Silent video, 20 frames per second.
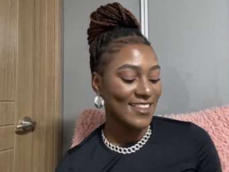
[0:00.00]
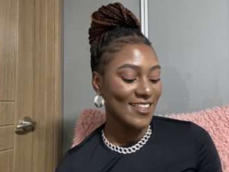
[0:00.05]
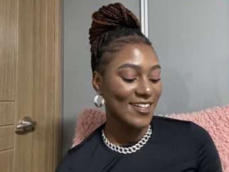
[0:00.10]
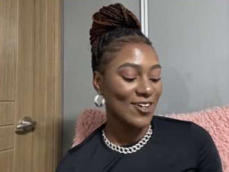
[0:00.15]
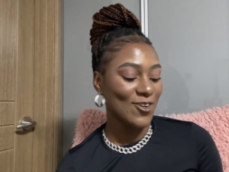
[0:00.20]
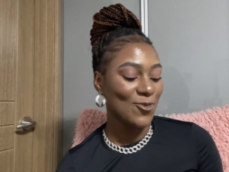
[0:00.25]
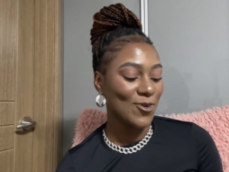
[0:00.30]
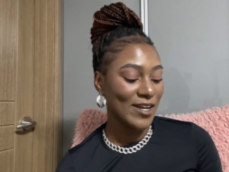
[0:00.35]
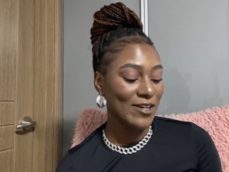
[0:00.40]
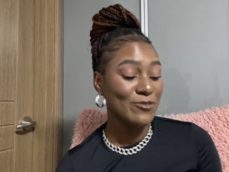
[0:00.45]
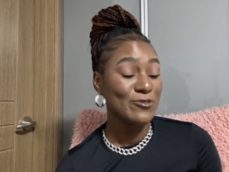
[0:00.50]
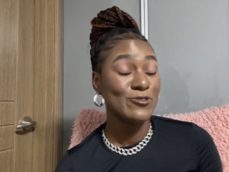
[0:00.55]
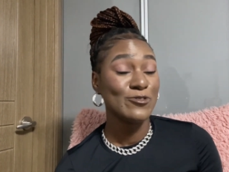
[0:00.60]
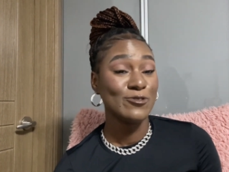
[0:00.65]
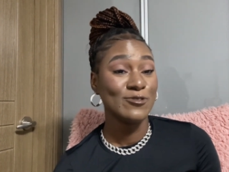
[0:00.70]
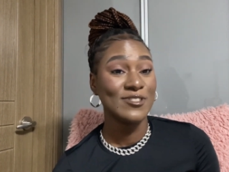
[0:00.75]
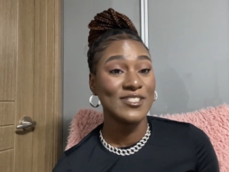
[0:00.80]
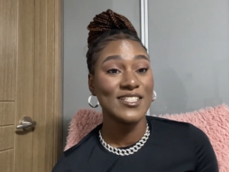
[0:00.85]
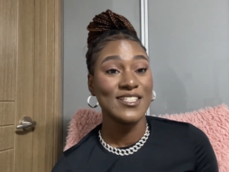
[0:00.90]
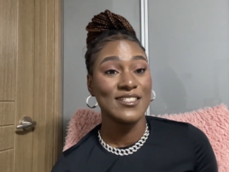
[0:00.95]
the one
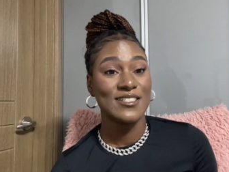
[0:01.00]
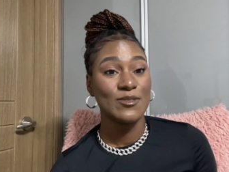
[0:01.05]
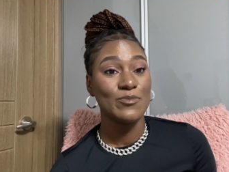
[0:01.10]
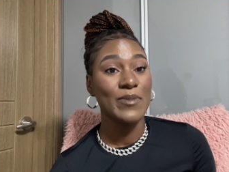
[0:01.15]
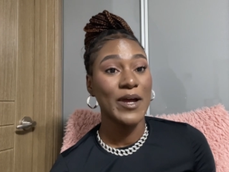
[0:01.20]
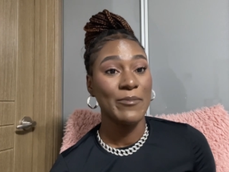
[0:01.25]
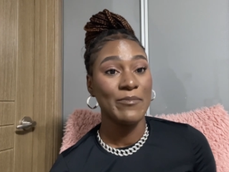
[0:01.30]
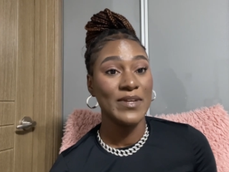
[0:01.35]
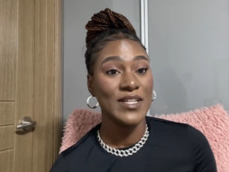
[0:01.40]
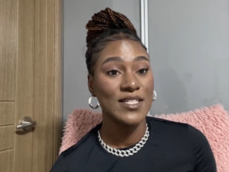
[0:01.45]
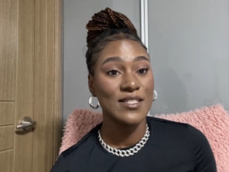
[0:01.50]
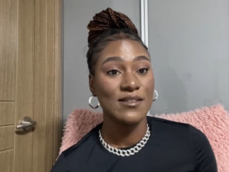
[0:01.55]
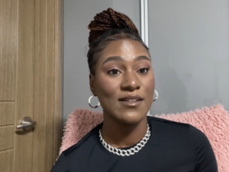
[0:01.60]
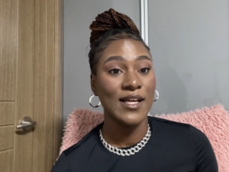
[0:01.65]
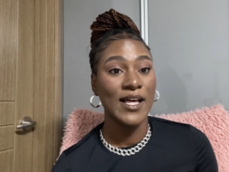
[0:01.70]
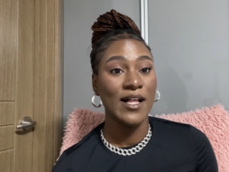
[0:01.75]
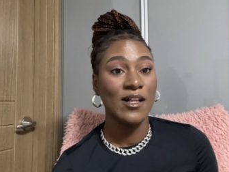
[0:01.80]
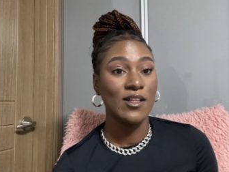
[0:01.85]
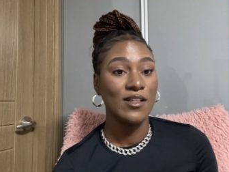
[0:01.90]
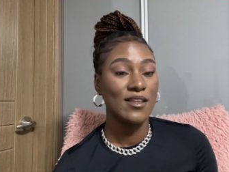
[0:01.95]
fruit is my mental
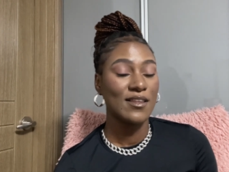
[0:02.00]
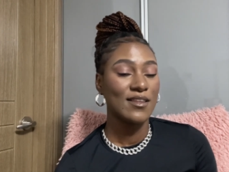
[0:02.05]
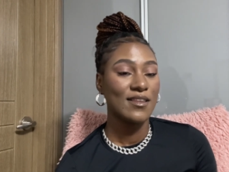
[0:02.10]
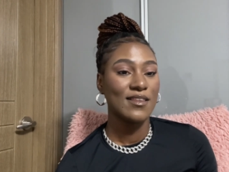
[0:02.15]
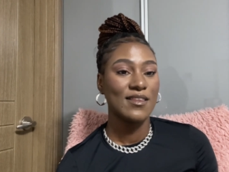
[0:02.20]
health,